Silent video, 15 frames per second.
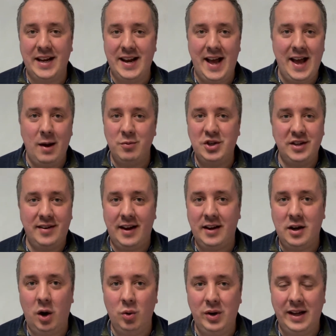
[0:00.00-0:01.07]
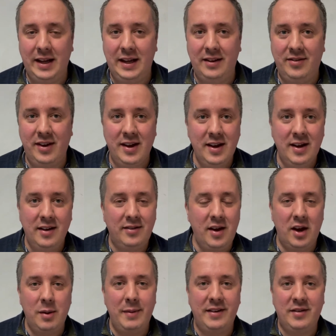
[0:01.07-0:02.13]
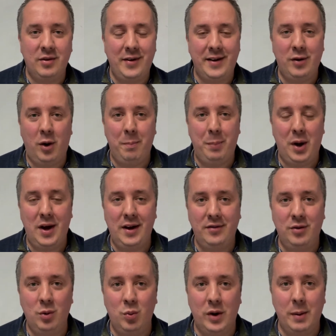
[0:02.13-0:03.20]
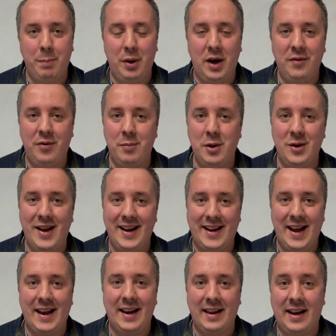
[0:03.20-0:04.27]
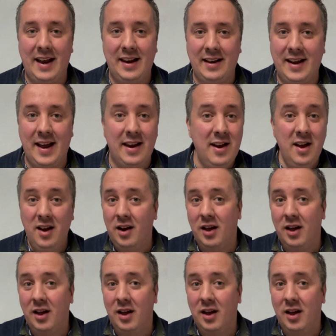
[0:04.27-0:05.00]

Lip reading: And that helps you take cold leads, turn them into red hot buyers who want to buy from you again and again and again.